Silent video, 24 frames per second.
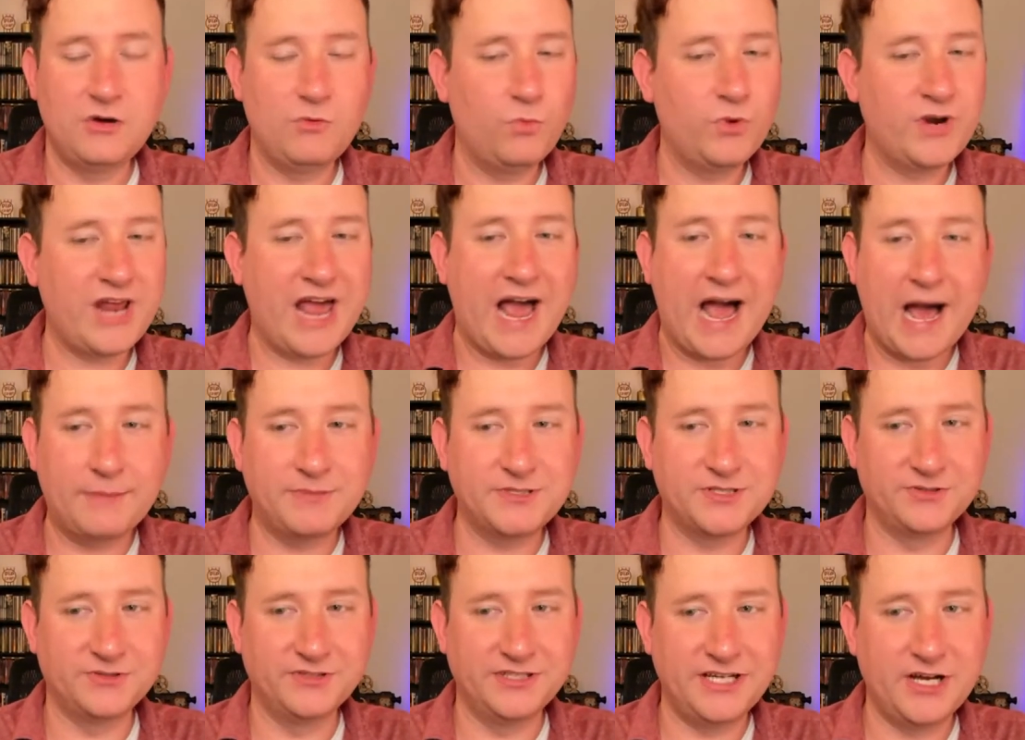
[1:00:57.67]
Would
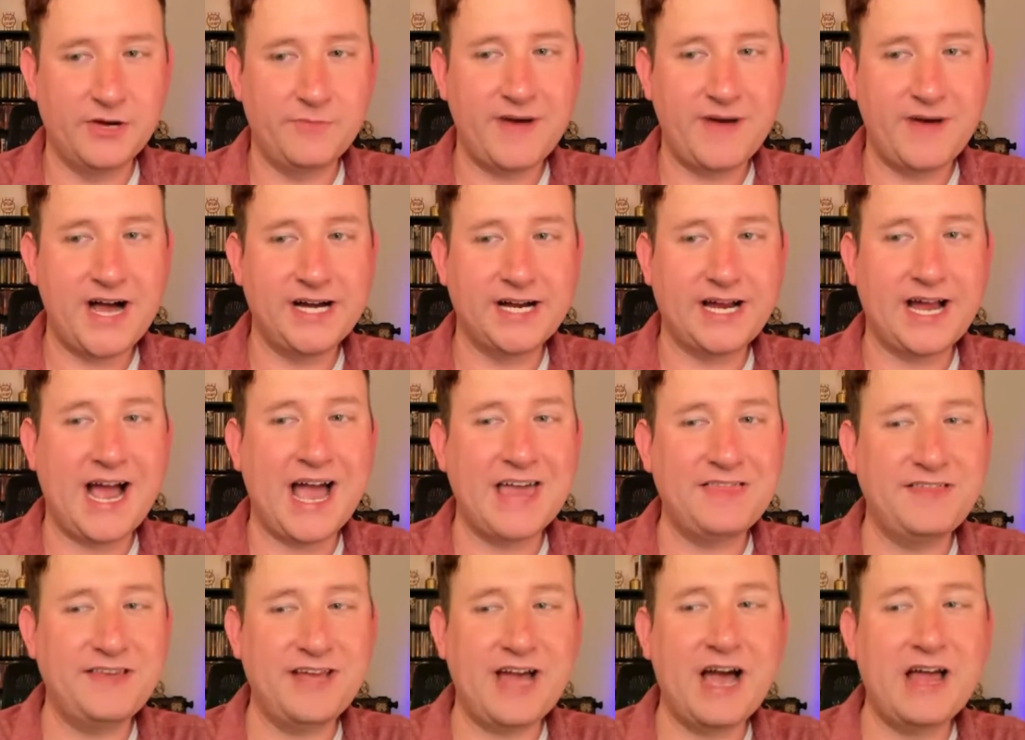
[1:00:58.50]
absolutely go back. I
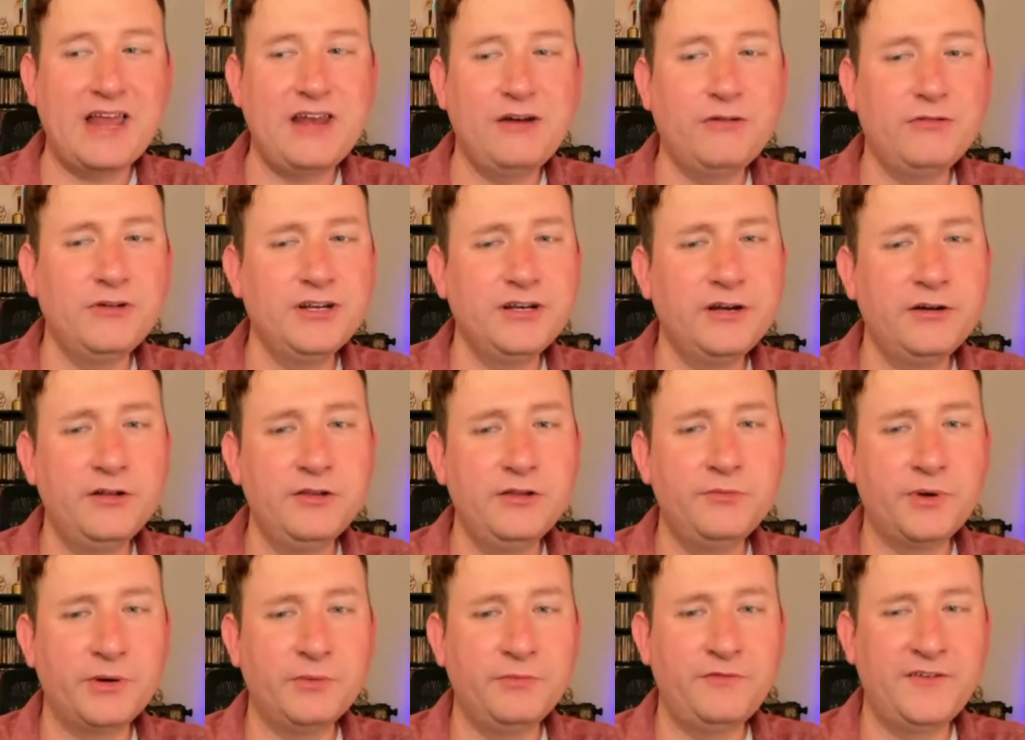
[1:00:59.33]
think I don't want to go to the
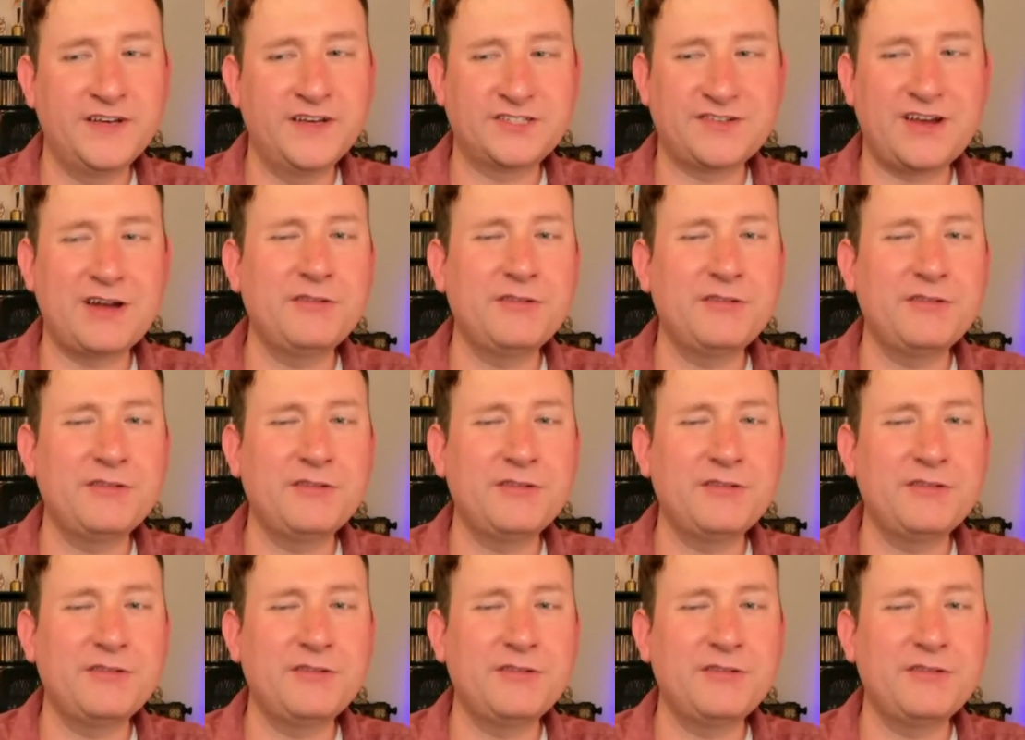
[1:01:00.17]
Bourbon Festival.